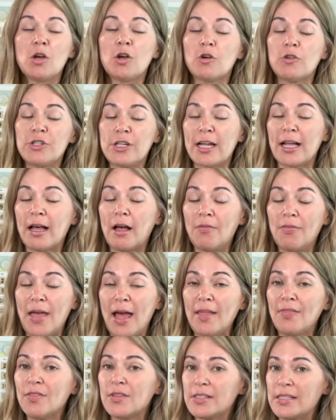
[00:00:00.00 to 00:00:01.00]
go check out
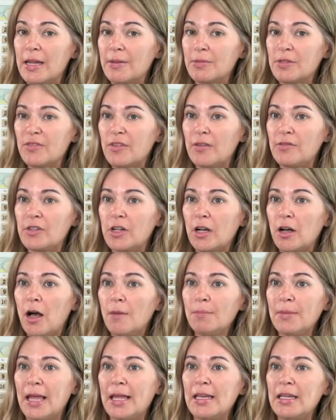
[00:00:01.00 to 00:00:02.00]
that
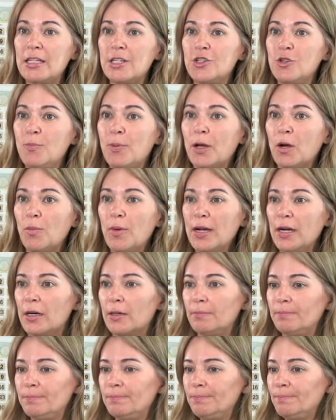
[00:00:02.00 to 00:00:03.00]
thestampsoflife.com kenny did you pick a winner